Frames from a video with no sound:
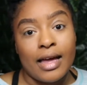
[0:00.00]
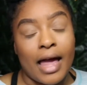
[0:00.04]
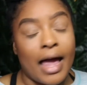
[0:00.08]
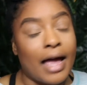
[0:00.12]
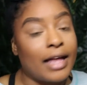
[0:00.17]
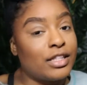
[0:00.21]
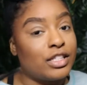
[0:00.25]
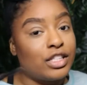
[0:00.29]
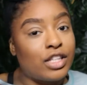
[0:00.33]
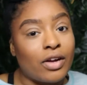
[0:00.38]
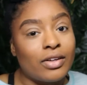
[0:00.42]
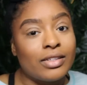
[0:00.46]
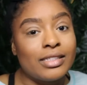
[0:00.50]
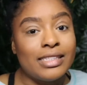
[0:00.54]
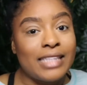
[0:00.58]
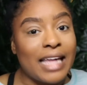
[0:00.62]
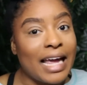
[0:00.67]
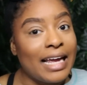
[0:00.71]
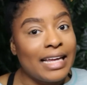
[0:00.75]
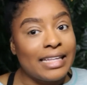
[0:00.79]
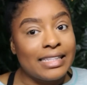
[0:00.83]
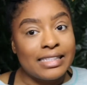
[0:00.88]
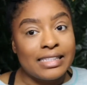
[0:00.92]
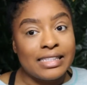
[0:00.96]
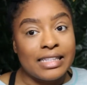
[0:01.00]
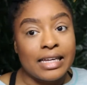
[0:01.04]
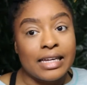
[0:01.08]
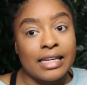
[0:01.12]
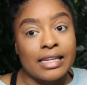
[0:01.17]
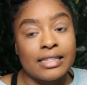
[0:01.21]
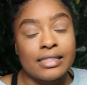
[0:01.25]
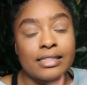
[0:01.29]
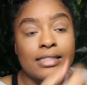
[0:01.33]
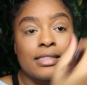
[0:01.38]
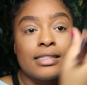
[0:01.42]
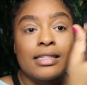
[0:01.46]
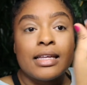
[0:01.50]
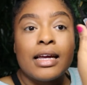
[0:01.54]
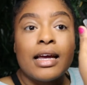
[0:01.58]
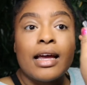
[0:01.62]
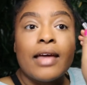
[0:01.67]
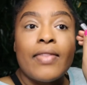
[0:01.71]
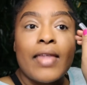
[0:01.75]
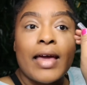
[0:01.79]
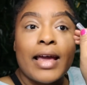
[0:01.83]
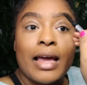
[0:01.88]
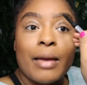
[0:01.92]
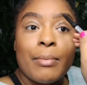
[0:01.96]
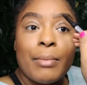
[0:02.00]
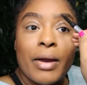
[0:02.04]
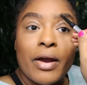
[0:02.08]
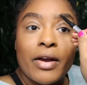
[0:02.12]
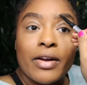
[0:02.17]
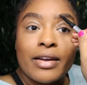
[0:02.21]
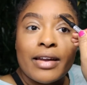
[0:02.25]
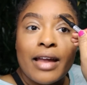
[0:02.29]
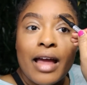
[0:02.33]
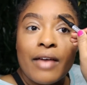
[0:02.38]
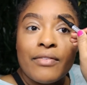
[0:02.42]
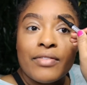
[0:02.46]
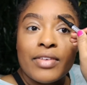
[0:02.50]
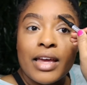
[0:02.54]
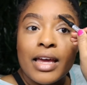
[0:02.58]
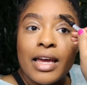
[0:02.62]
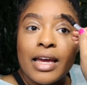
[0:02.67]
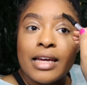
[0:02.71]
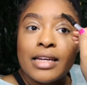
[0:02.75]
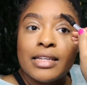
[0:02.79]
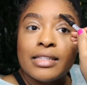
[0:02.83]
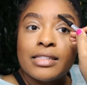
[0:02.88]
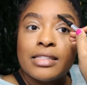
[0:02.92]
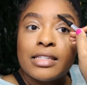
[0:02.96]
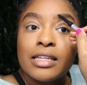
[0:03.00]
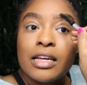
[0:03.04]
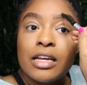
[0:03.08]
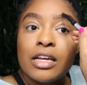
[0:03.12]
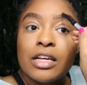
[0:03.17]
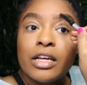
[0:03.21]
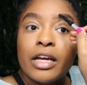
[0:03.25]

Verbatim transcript: and starts dating sis. And they get married and have kids.